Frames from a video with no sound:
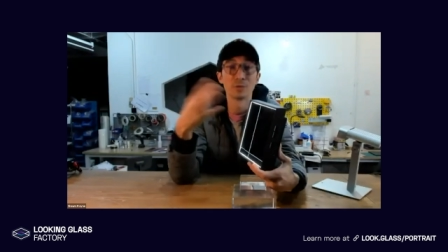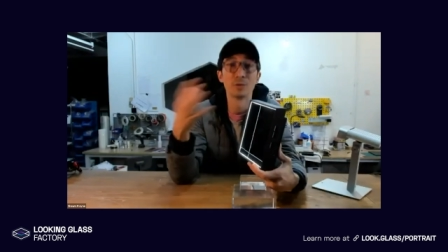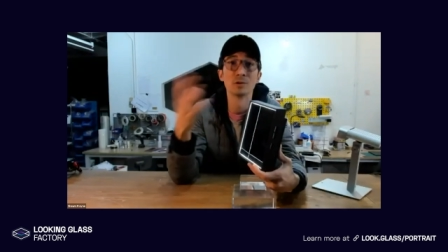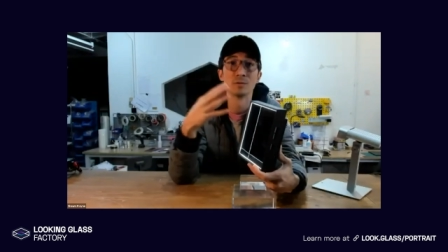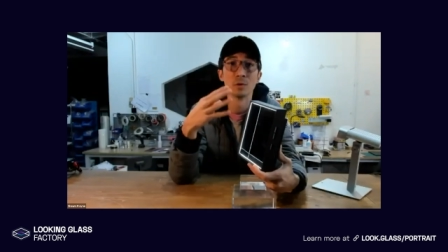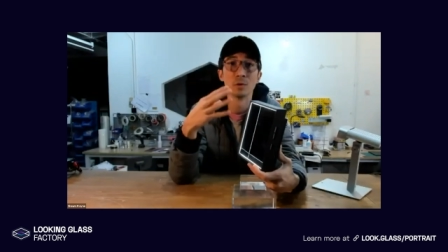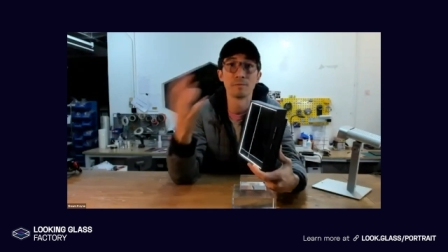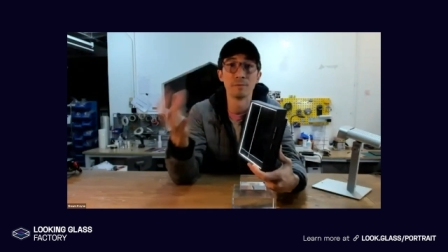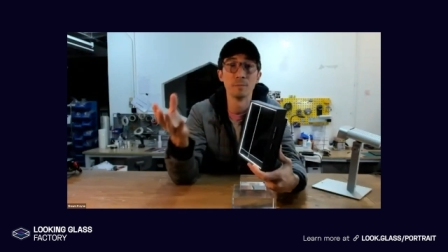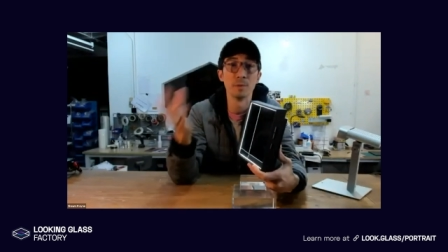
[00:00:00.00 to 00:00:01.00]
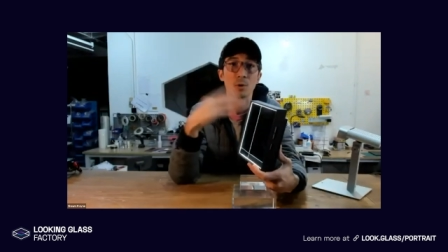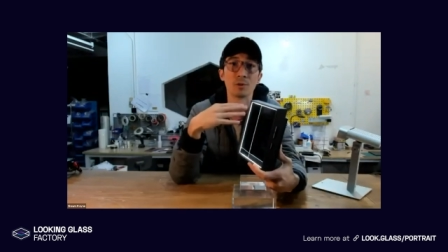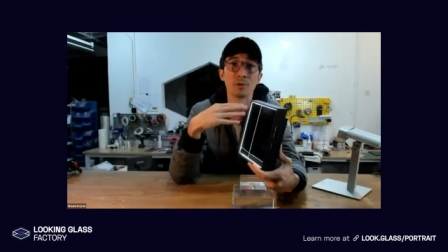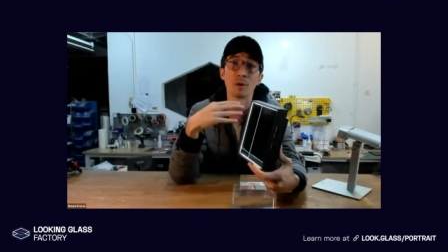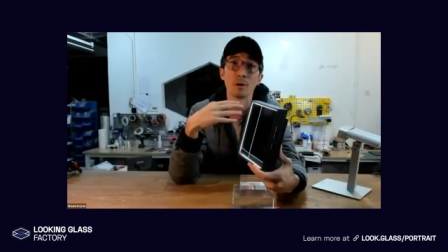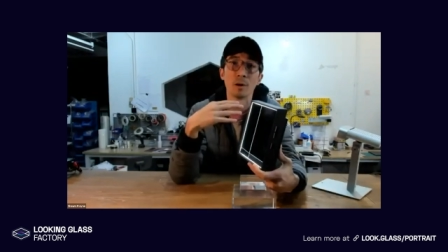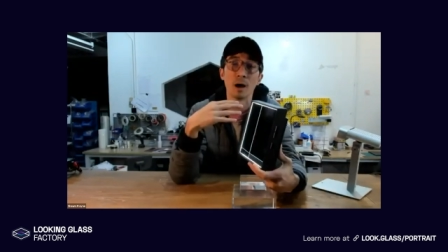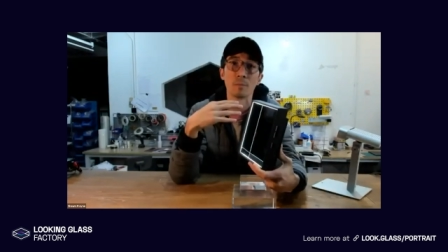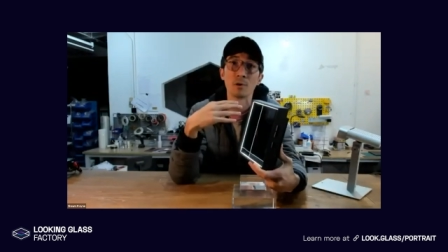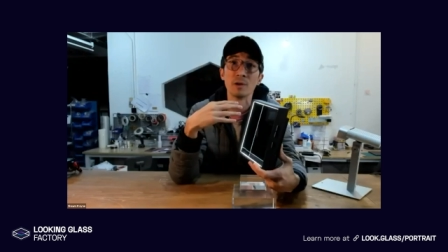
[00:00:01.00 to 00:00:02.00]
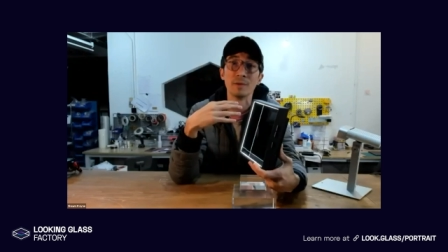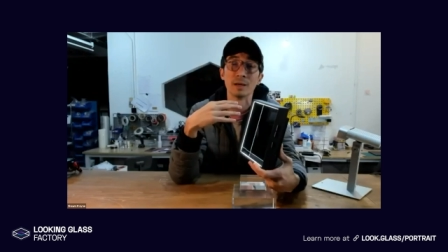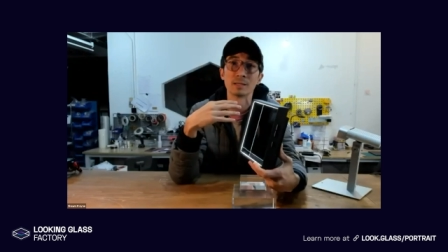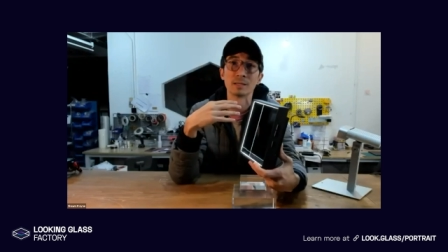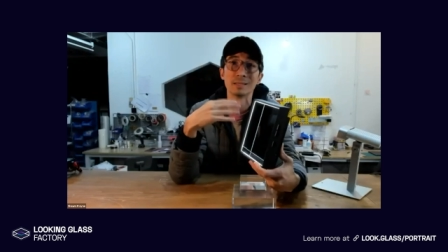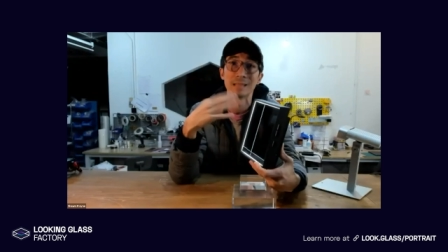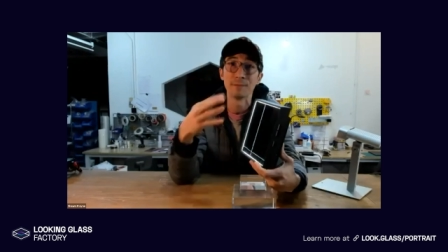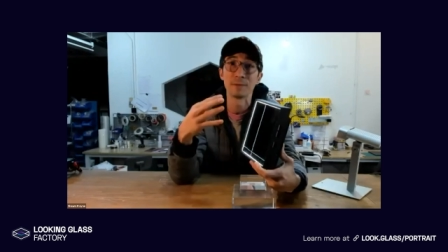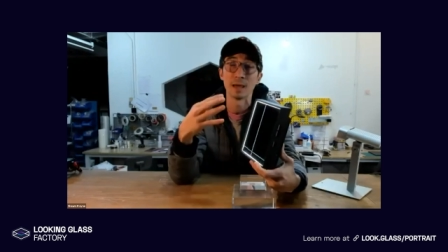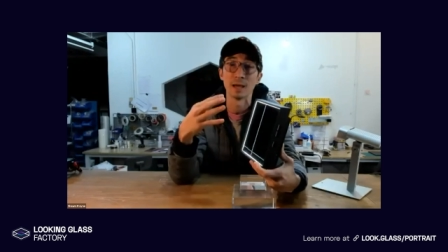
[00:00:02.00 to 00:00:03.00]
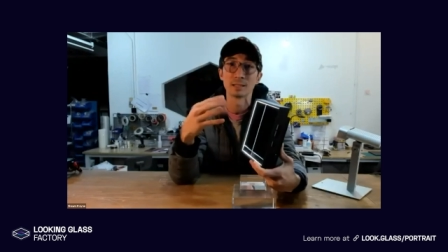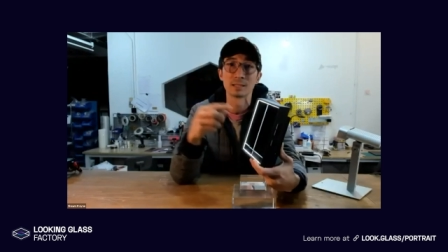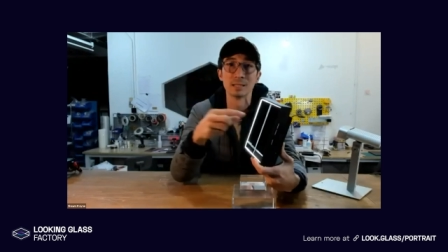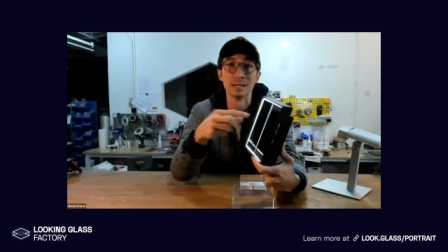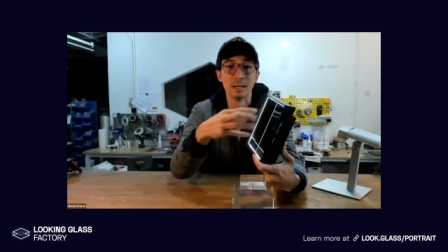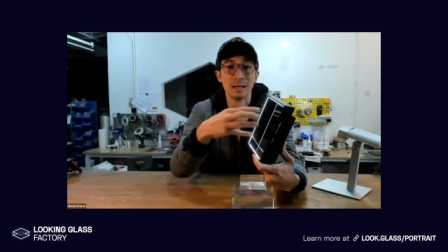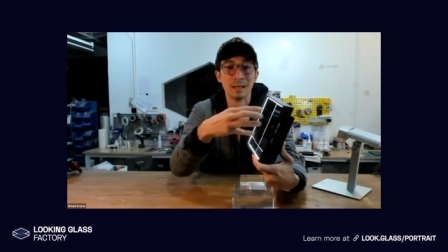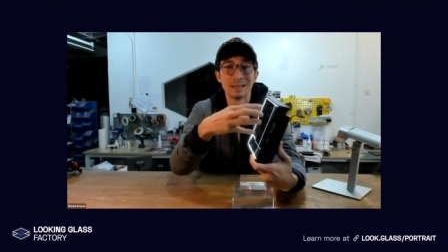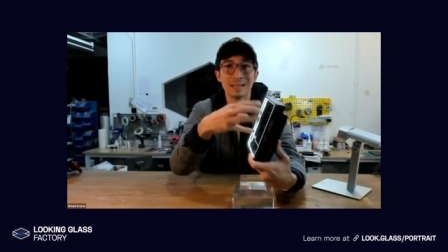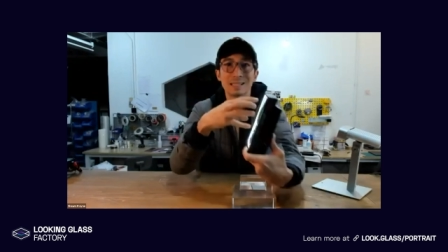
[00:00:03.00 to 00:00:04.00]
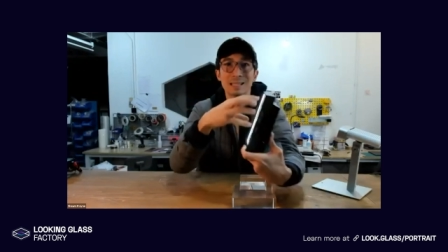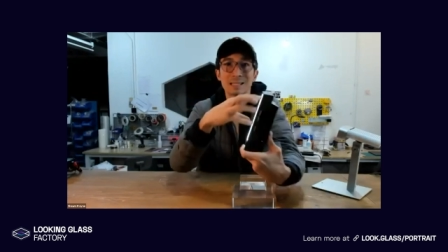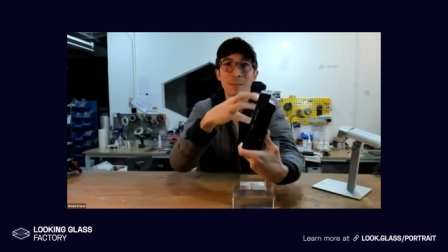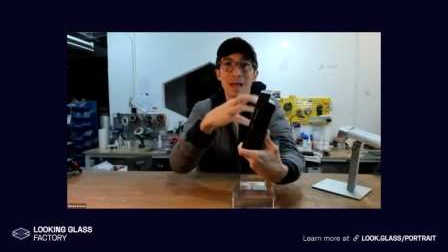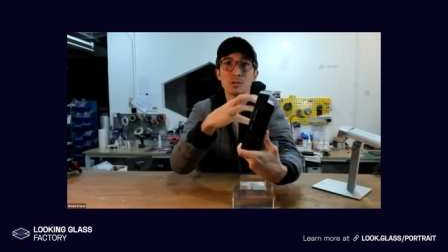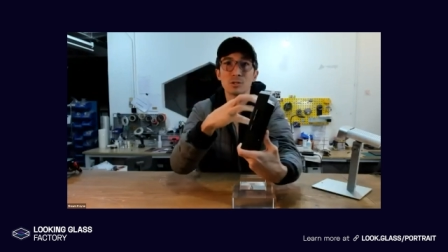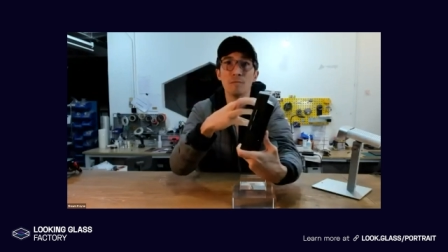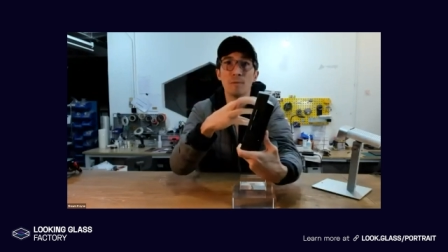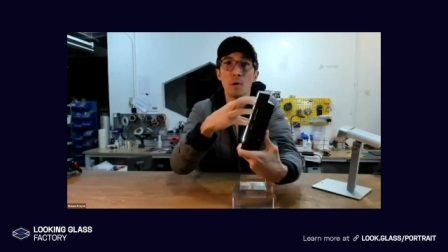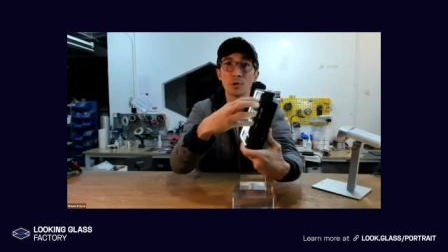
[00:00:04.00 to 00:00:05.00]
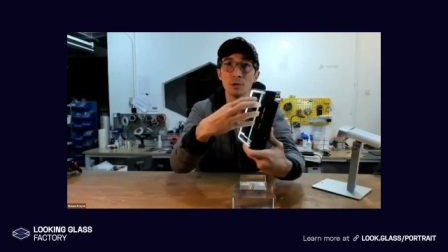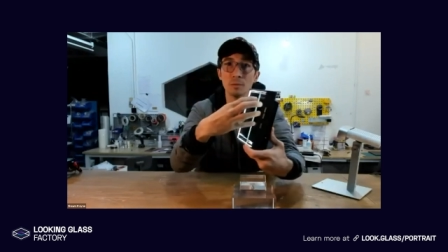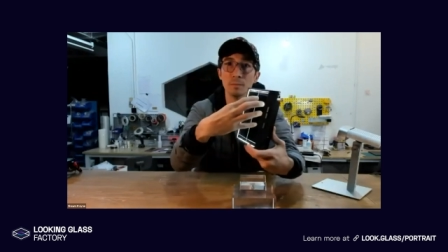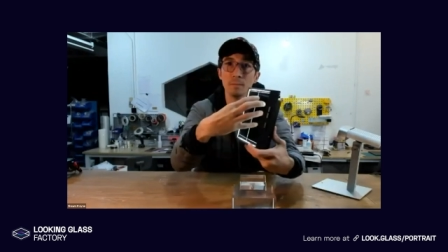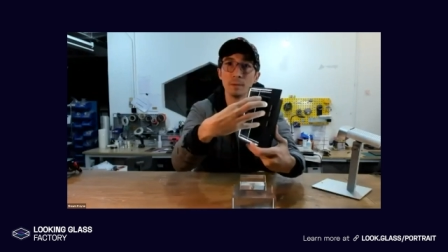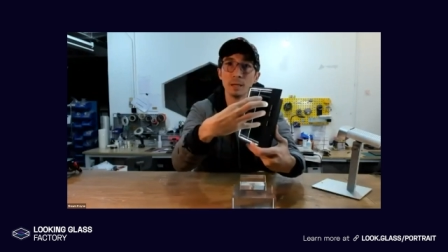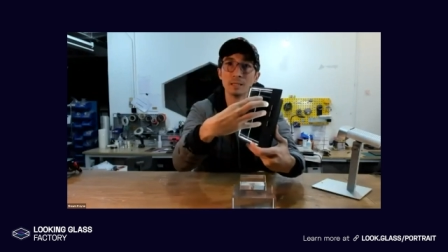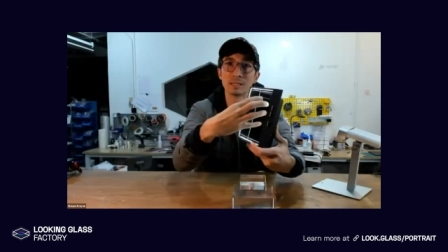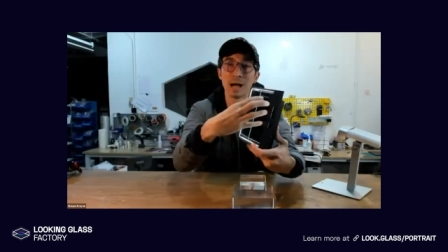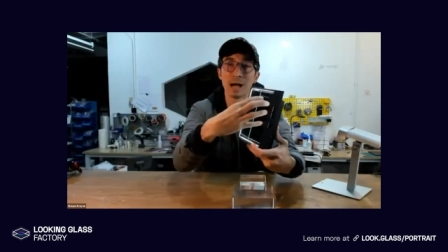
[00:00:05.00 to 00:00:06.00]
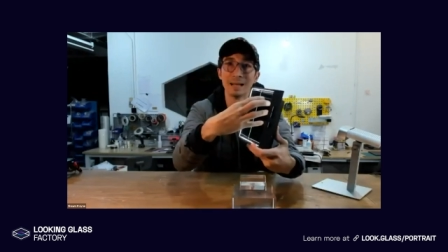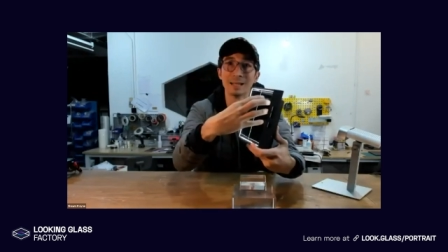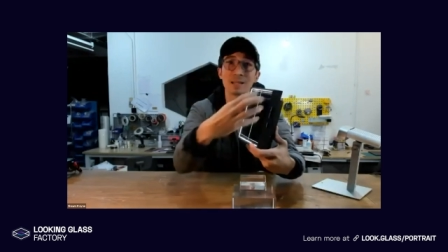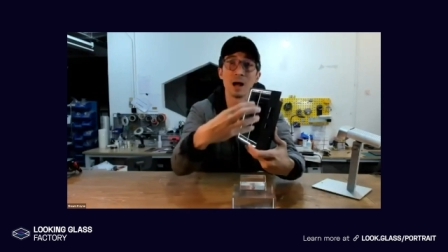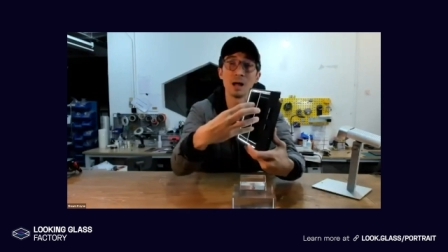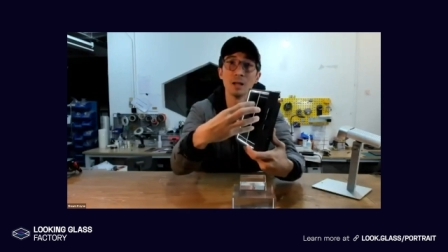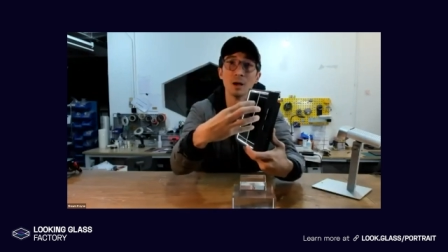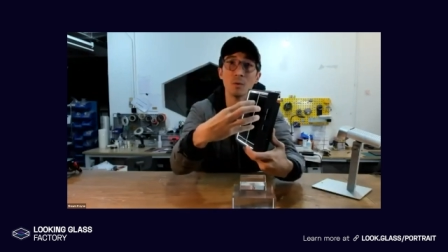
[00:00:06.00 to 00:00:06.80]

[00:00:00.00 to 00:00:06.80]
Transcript: For those of you who are familiar with our, our previous dev kits, this system has no volume inside, it's hollow.